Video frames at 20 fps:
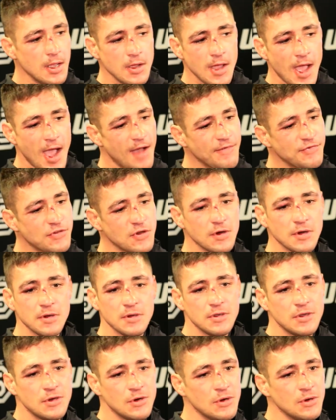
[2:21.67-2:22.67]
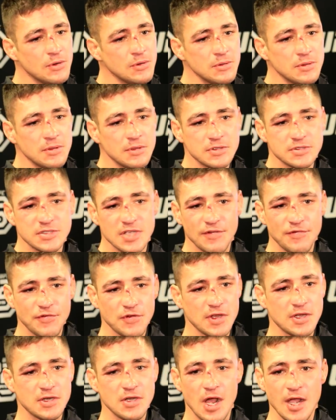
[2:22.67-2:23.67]
after, you know,
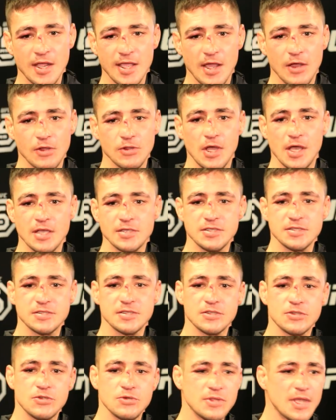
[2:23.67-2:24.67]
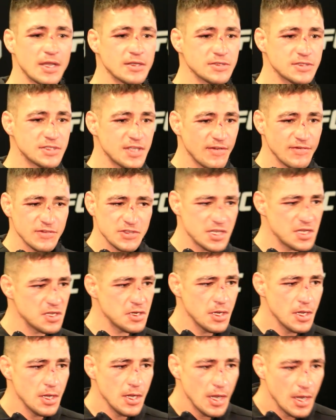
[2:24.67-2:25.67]
suffering knockout losses in 2017,
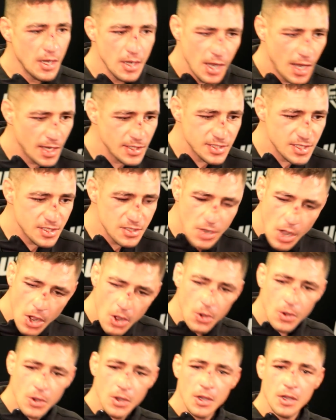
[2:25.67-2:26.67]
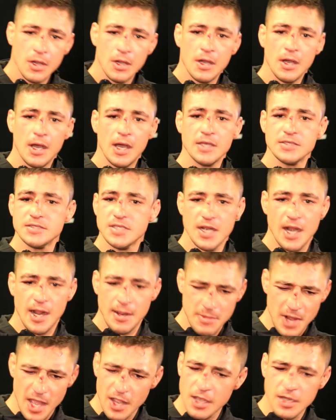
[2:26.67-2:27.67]
I said, no. I said,
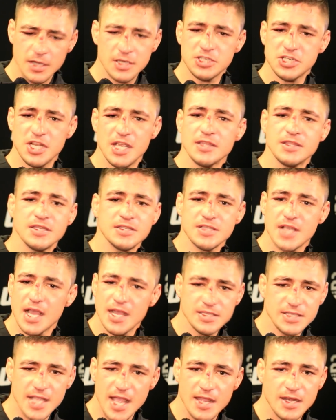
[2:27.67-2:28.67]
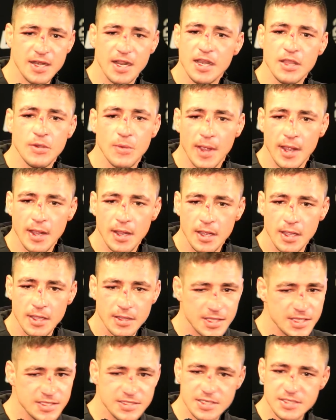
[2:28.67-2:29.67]
I'm not going to shake this guy's hand anyway.
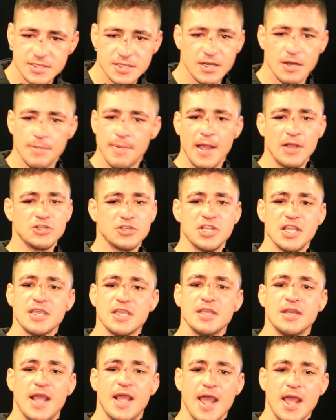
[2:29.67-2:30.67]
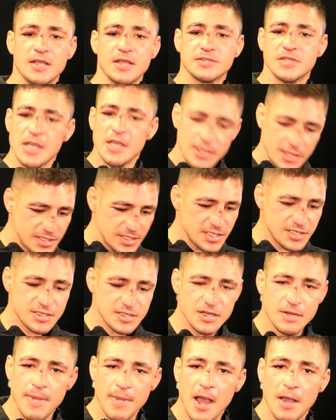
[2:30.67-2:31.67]
This isn't about shaking hands. This
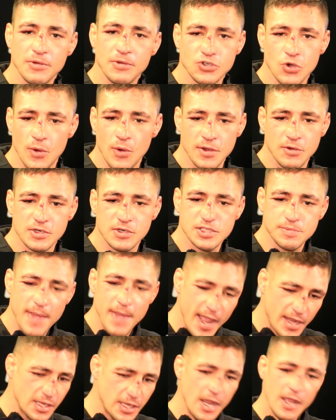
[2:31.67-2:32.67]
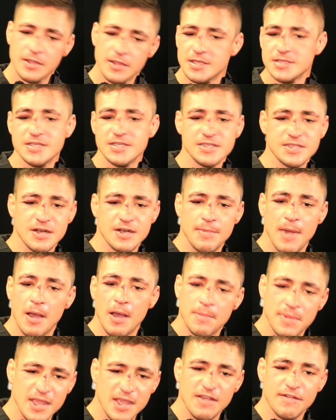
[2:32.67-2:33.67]
isn't about showing respect. This isn't
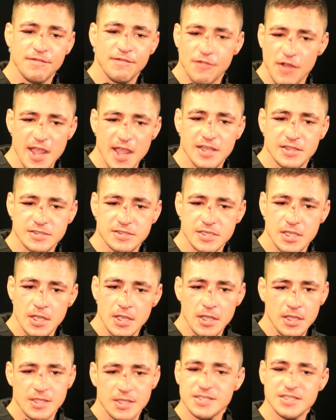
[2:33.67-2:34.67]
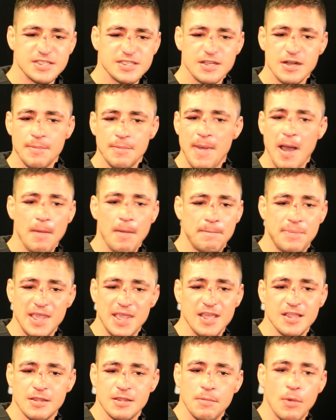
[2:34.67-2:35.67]
about being friends. This isn't about
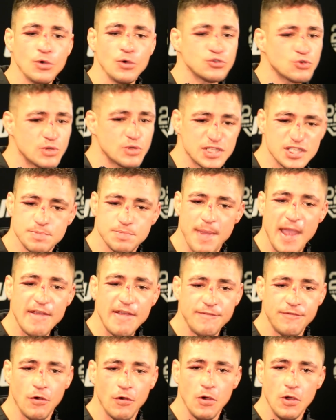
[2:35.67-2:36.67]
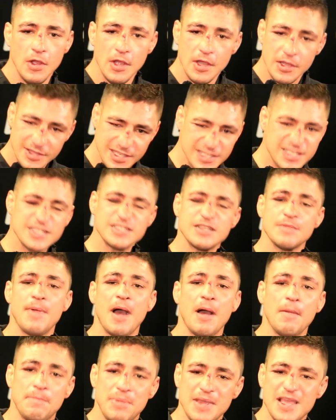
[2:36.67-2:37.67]
being the most respectful. This is
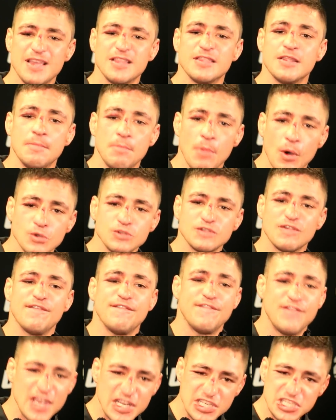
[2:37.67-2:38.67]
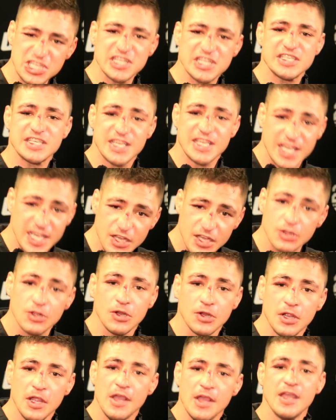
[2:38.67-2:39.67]
about being the most vicious
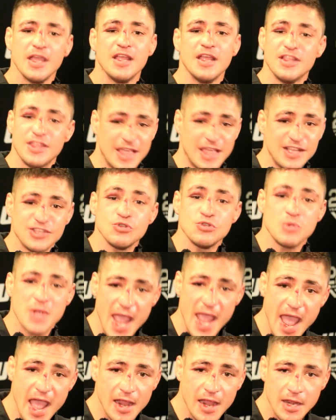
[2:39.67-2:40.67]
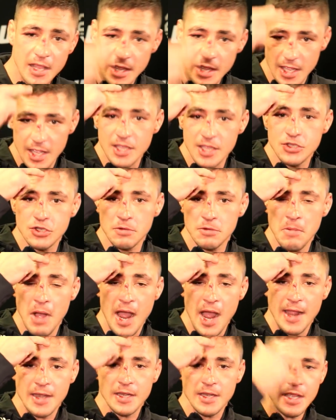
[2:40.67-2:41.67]
killer that you can in your
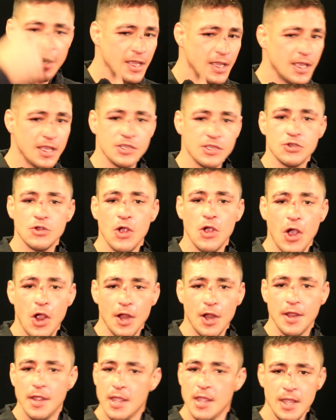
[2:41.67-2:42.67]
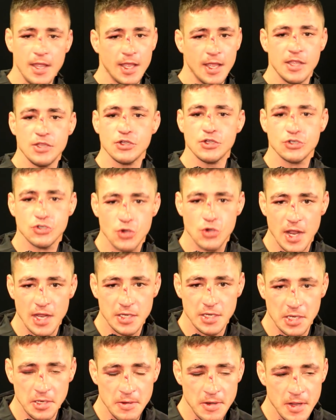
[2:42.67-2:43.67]
mind, in your heart, in your
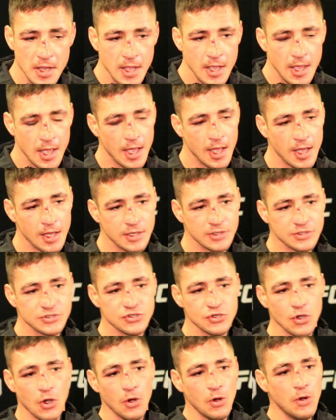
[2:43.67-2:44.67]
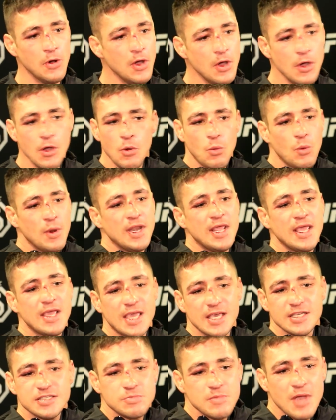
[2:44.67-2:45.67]
training. And so when he
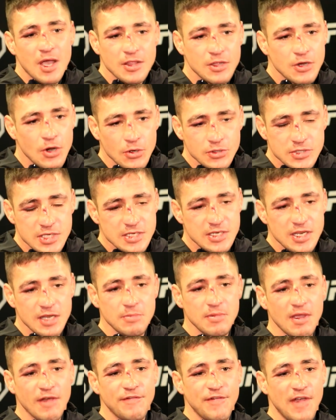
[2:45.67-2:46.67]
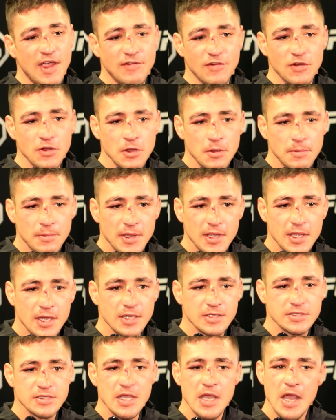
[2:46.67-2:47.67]
kissed me on the nose, he did me a favor,
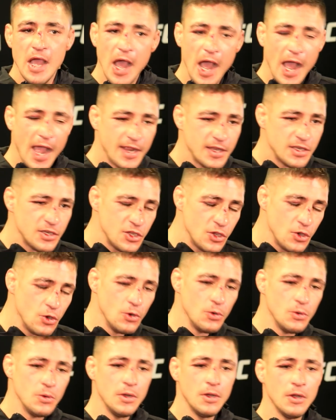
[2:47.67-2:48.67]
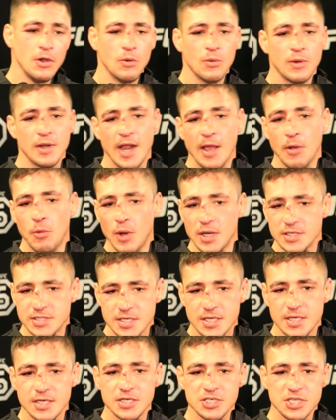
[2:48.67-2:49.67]
because I knew when I
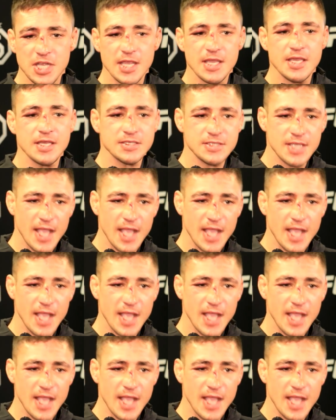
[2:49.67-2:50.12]
wasn't going to shake his